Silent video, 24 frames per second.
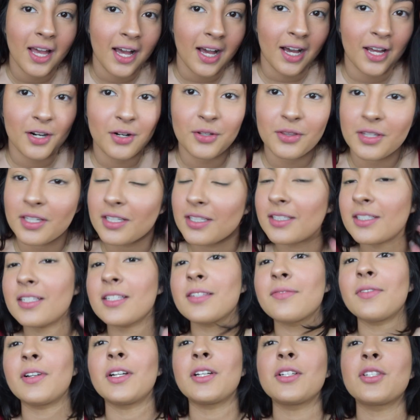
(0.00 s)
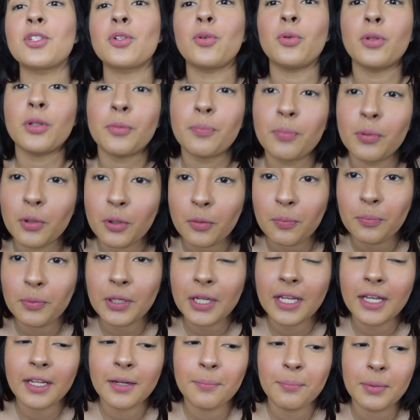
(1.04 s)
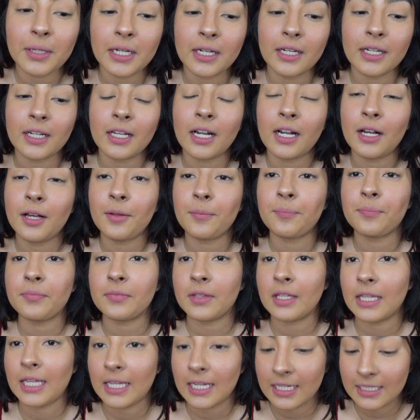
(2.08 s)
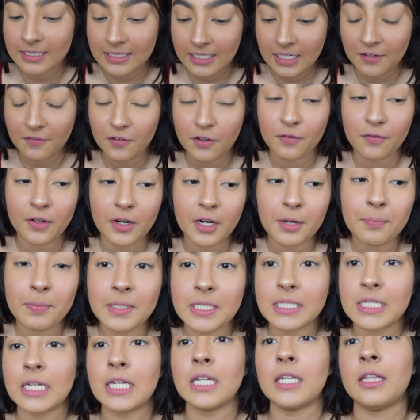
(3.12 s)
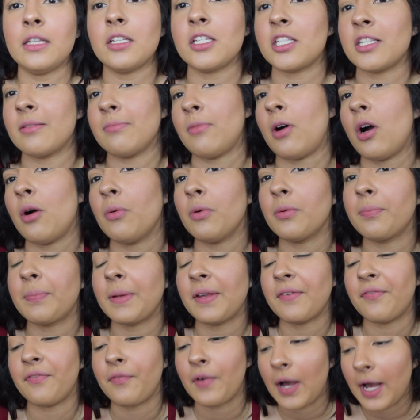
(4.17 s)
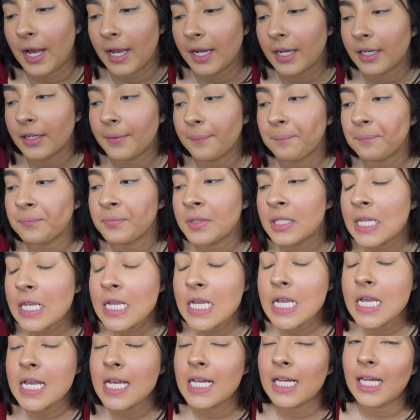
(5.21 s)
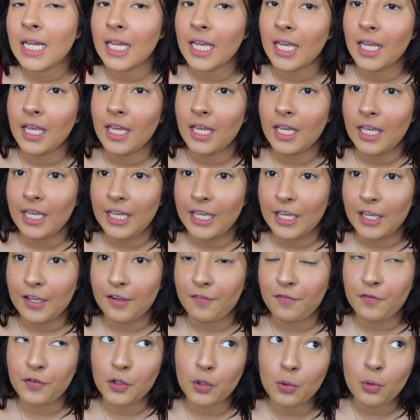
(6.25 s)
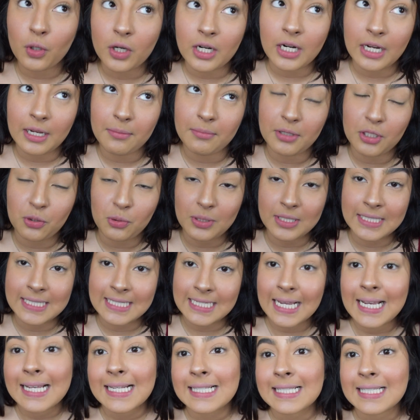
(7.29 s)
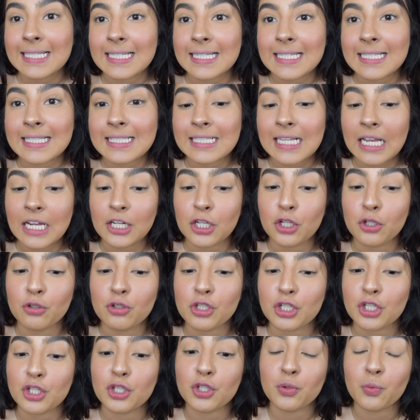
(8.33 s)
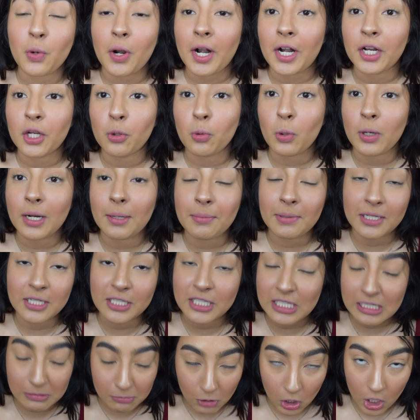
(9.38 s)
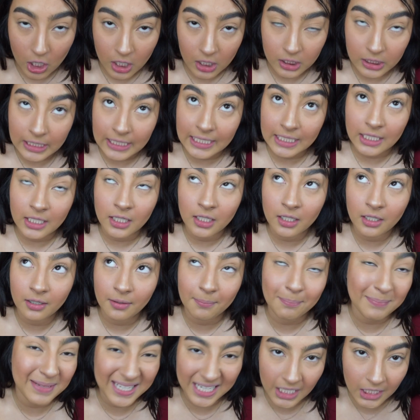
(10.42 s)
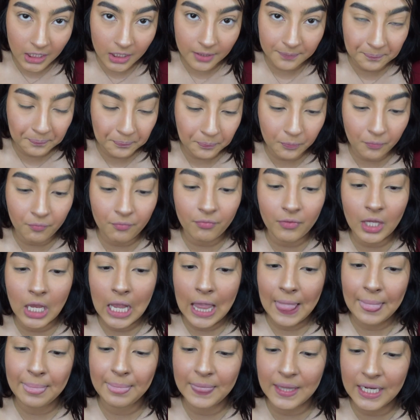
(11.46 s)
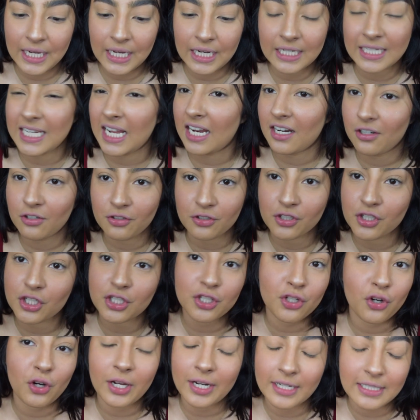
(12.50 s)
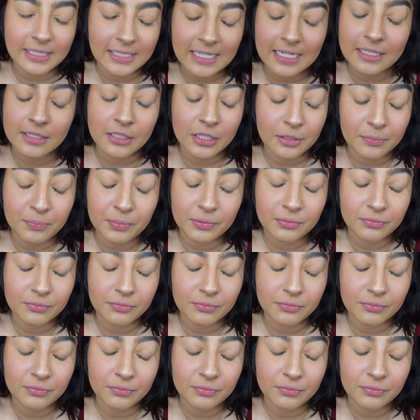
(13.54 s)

I don't think this is very school appropriate, but um, like I said, if you're very petite, the small will be fine if you are in between sizes and you just swear you want to be a small like me then yeah no just go ahead and size up